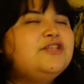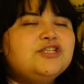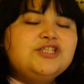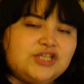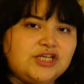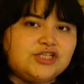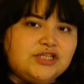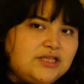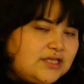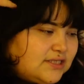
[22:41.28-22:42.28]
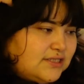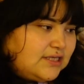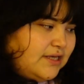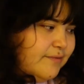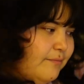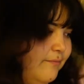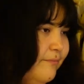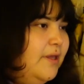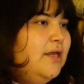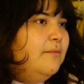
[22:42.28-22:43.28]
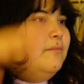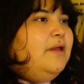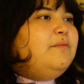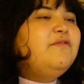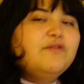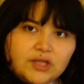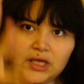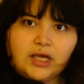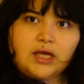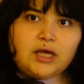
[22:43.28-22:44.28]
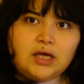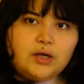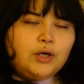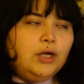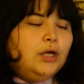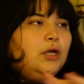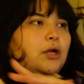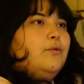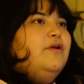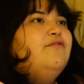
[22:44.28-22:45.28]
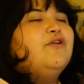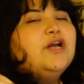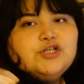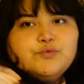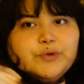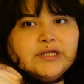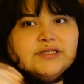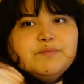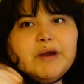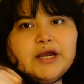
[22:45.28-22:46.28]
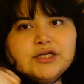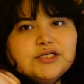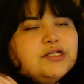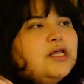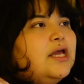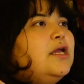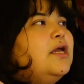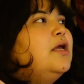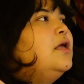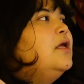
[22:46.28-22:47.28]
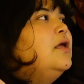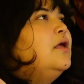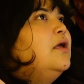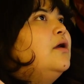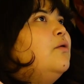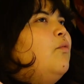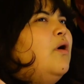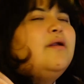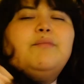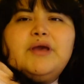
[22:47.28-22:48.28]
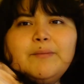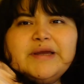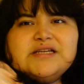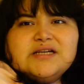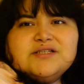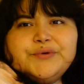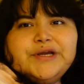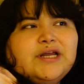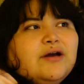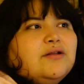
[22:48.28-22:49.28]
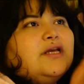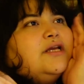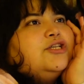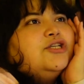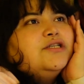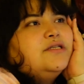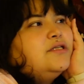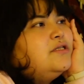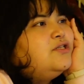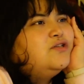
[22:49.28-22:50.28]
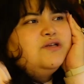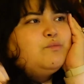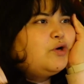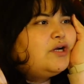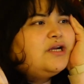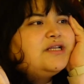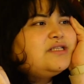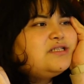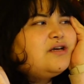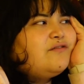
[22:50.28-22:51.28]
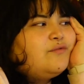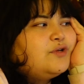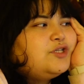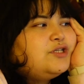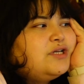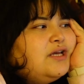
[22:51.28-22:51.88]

just changing this, it like made me feel like refreshed, re-inspired to like want to be on my desk right now, like, and just do some work and stuff, which